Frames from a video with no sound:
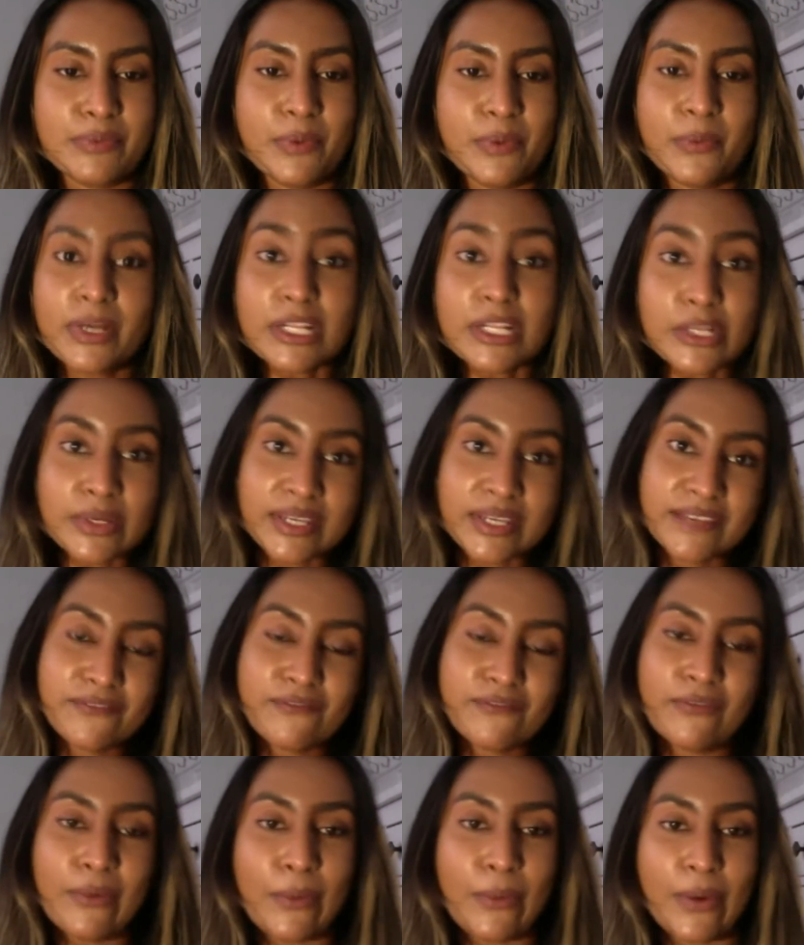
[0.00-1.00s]
we're looking
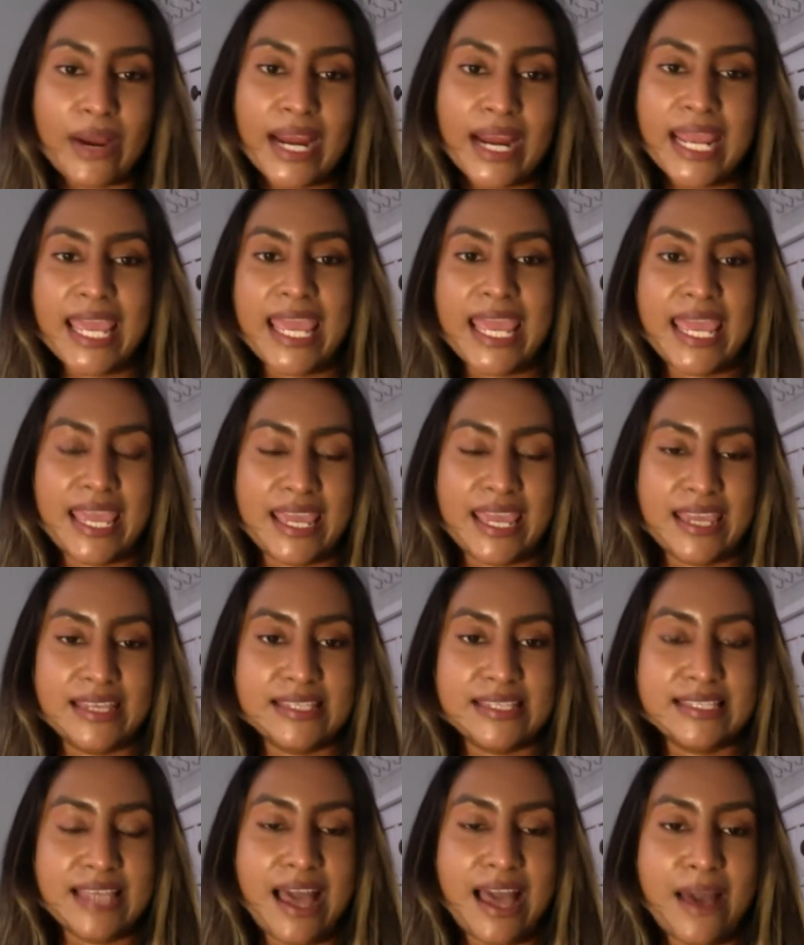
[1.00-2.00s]
for
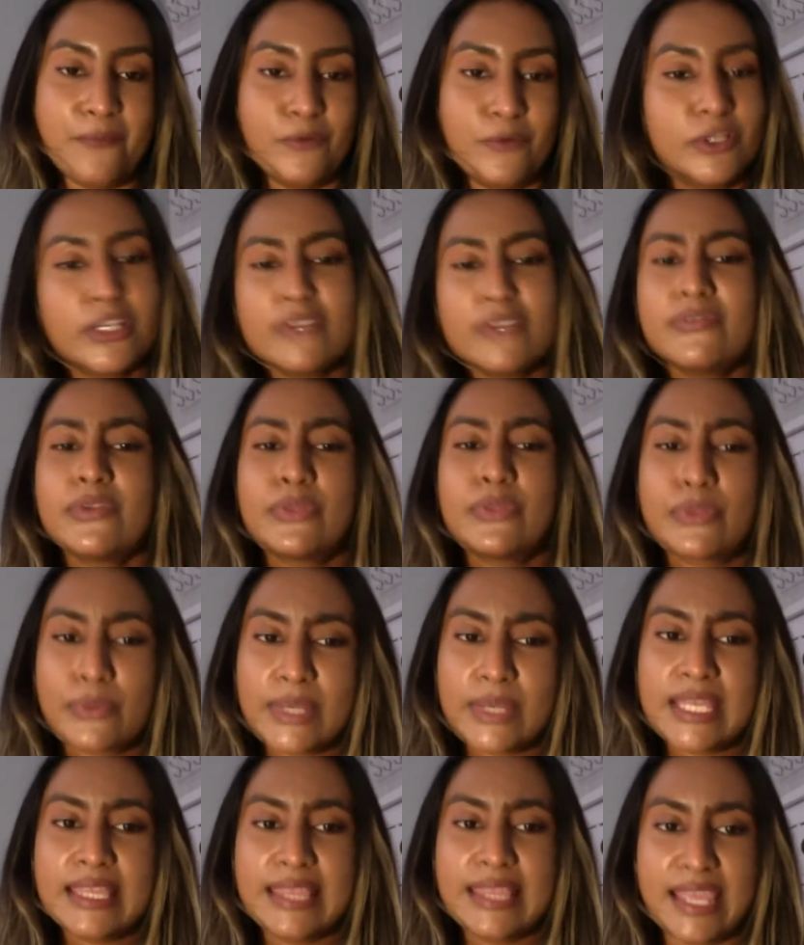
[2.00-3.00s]
is, we're looking for
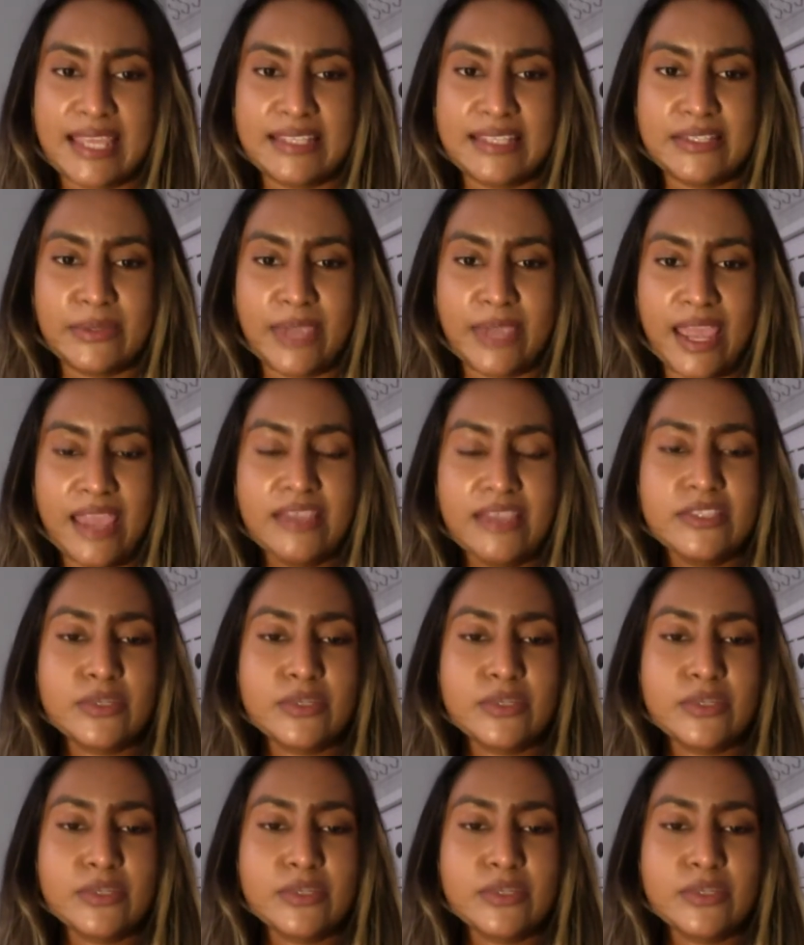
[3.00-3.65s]
three things, okay?